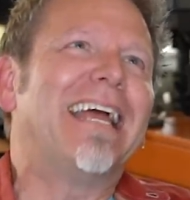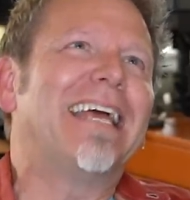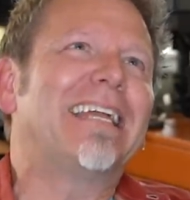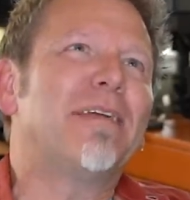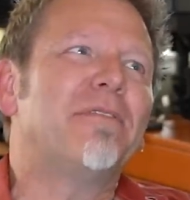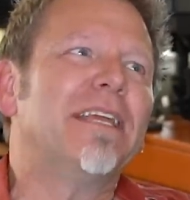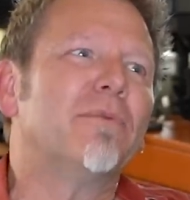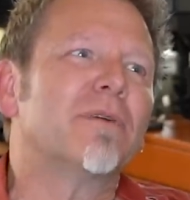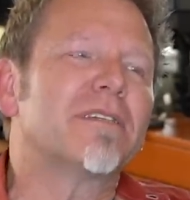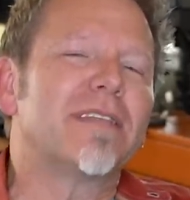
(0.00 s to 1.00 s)
And I think
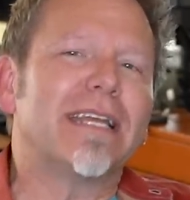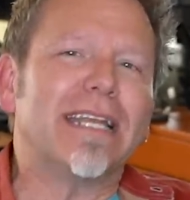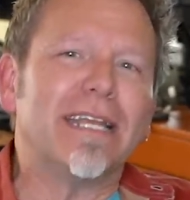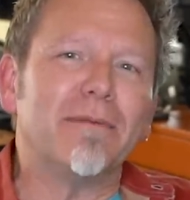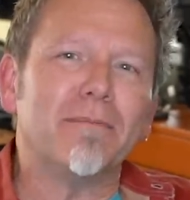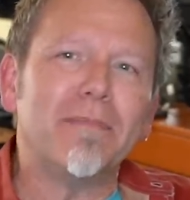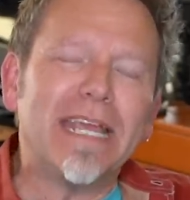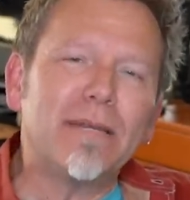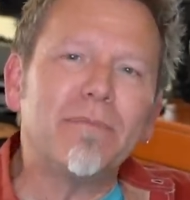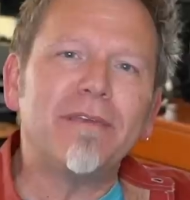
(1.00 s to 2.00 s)
it was that it
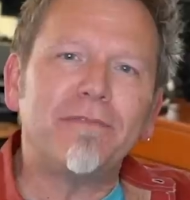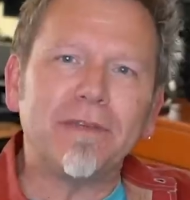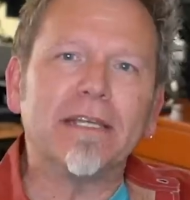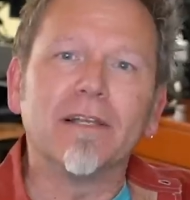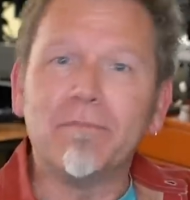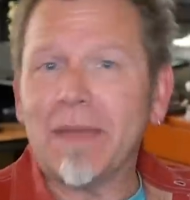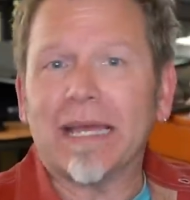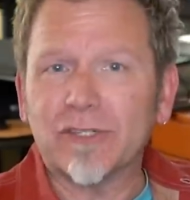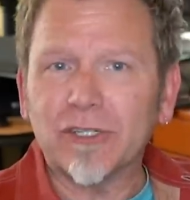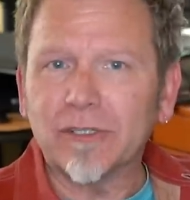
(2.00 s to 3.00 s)
made me feel a
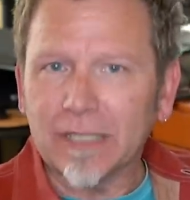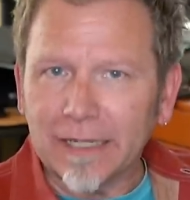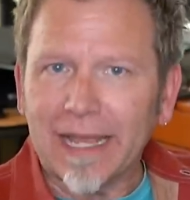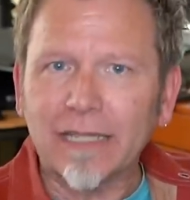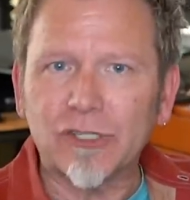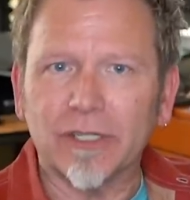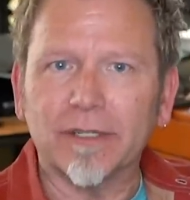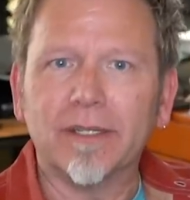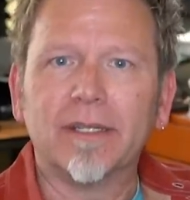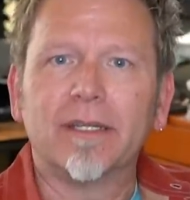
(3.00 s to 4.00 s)
magical
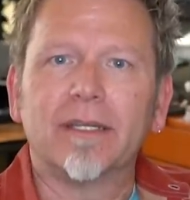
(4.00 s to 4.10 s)
connection